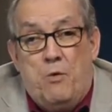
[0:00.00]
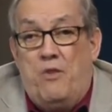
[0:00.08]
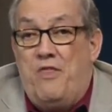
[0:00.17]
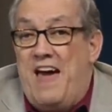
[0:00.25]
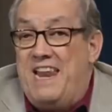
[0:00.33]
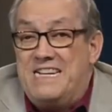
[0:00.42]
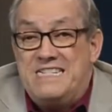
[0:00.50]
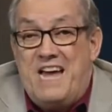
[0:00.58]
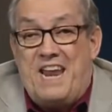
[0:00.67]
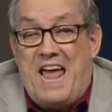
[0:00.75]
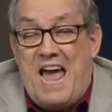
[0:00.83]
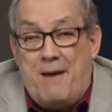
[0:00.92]
Well, that has
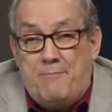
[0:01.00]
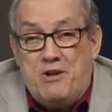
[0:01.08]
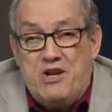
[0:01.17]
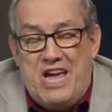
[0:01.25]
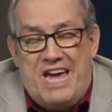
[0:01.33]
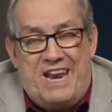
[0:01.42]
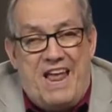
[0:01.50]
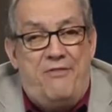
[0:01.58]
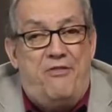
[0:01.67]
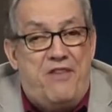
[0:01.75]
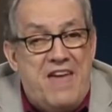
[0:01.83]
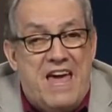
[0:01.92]
not happened yet.
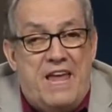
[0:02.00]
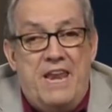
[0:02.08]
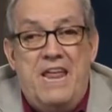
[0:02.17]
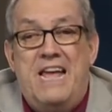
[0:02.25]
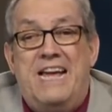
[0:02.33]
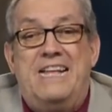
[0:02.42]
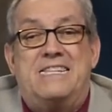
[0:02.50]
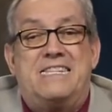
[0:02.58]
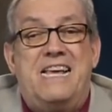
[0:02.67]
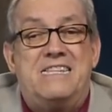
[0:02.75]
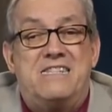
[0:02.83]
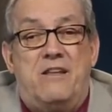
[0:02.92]
And then it
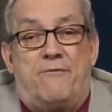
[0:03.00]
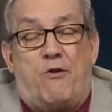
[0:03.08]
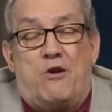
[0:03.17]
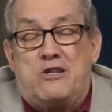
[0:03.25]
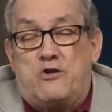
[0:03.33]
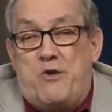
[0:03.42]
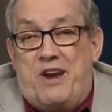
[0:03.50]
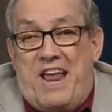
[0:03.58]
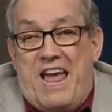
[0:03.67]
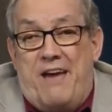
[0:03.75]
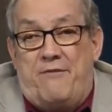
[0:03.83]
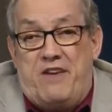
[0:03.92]
says in the first
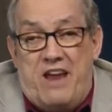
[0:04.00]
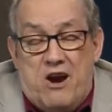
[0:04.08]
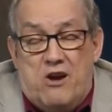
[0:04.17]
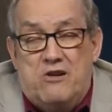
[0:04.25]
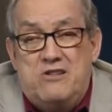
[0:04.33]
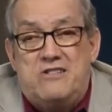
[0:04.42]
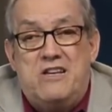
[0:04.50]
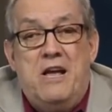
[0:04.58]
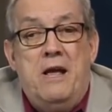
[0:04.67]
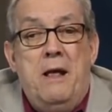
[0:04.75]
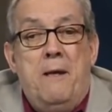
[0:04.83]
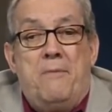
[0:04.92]
3.5 years
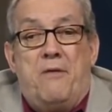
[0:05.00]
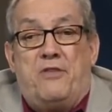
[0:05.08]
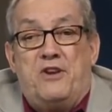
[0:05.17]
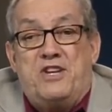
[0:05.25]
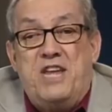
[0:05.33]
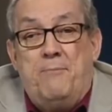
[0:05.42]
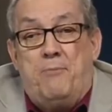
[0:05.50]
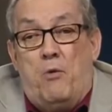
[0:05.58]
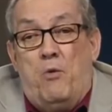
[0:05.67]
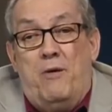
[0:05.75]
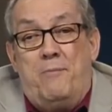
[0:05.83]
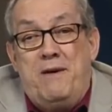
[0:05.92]
that the
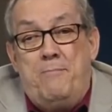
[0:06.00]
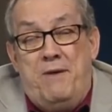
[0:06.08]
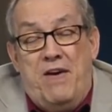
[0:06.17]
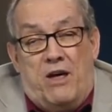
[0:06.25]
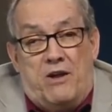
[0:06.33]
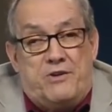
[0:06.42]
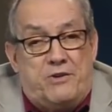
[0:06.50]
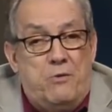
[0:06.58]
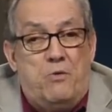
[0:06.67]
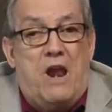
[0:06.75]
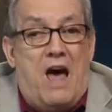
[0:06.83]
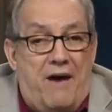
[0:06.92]
temple will be built.
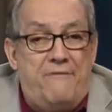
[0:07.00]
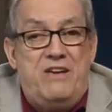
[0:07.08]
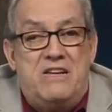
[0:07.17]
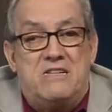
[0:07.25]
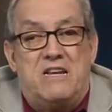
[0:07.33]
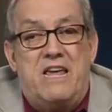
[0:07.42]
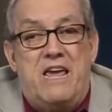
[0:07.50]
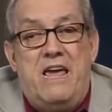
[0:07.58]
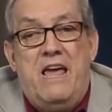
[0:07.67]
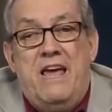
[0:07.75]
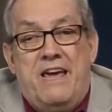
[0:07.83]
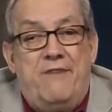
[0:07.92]
Well,
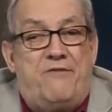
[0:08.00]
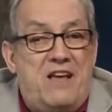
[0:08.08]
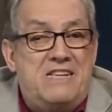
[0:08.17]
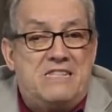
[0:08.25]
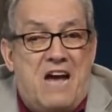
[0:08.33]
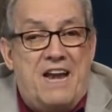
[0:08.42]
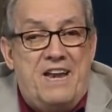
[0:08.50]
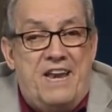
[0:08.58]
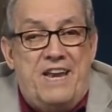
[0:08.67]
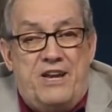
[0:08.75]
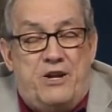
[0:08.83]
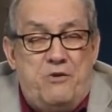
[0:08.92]
obviously, if they signed
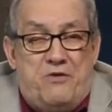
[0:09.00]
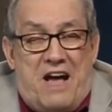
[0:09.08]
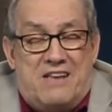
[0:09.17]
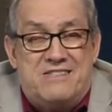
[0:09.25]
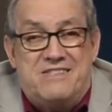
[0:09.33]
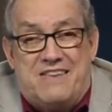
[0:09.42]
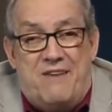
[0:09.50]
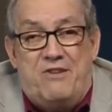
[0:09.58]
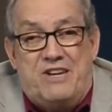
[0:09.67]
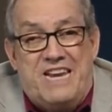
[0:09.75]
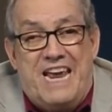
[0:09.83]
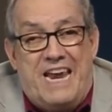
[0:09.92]
it in
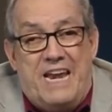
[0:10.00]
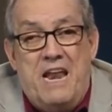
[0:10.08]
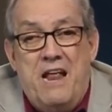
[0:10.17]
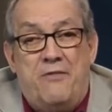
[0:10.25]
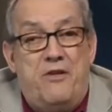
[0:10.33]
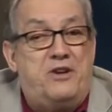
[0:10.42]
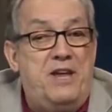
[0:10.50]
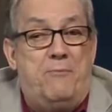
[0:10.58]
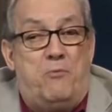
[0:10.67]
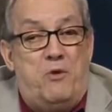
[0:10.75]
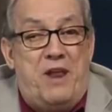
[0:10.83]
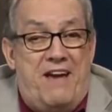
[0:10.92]
2017, the
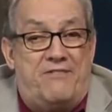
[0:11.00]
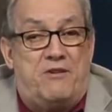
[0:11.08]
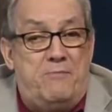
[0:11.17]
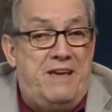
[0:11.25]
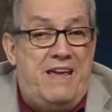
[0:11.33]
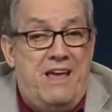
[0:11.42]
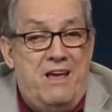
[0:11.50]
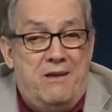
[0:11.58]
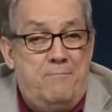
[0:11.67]
temple would have to be